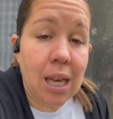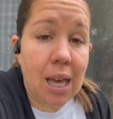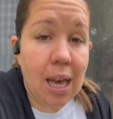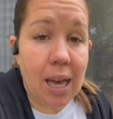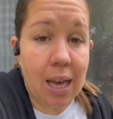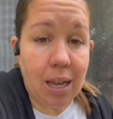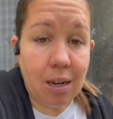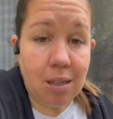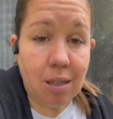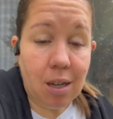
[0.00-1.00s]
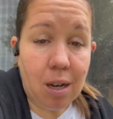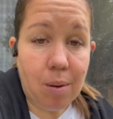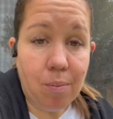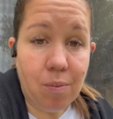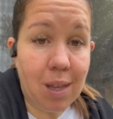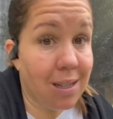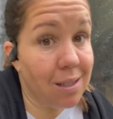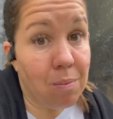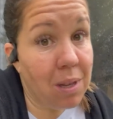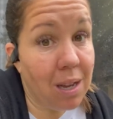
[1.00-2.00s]
And that's
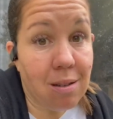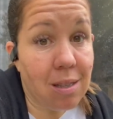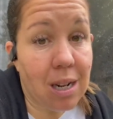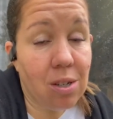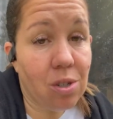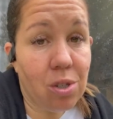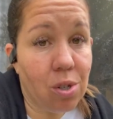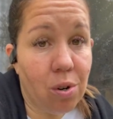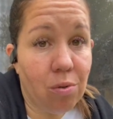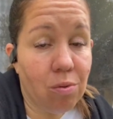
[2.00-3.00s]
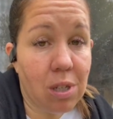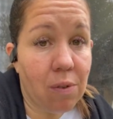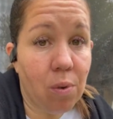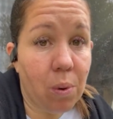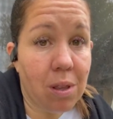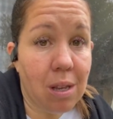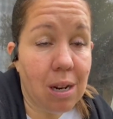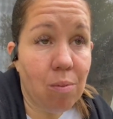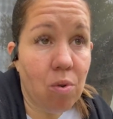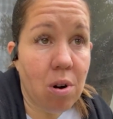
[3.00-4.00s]
something else that I just don't suffer with
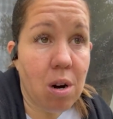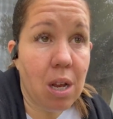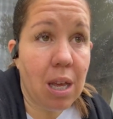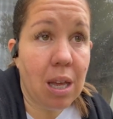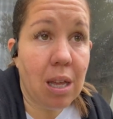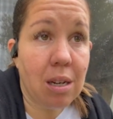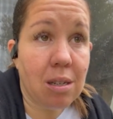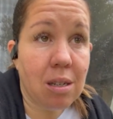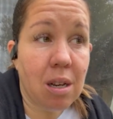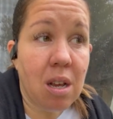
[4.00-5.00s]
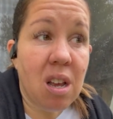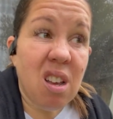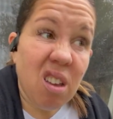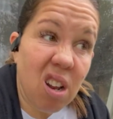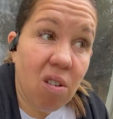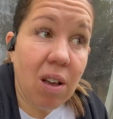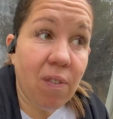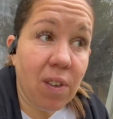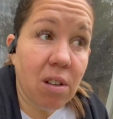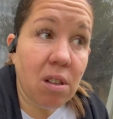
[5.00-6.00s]
anymore. And, you know, I
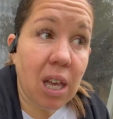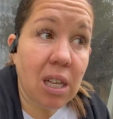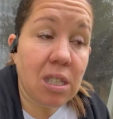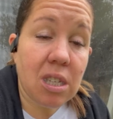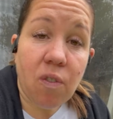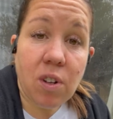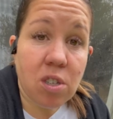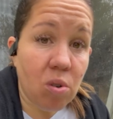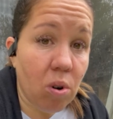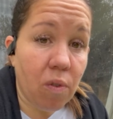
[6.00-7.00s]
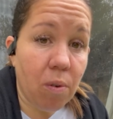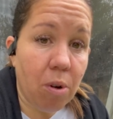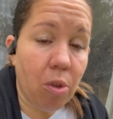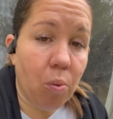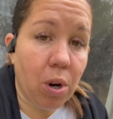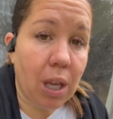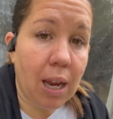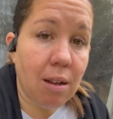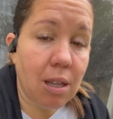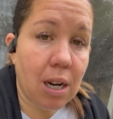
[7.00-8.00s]
feel like stiff and sore from all the working
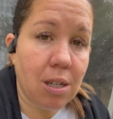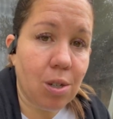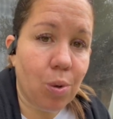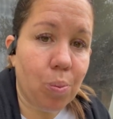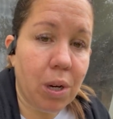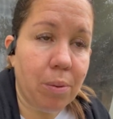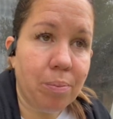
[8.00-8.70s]
out that I do, but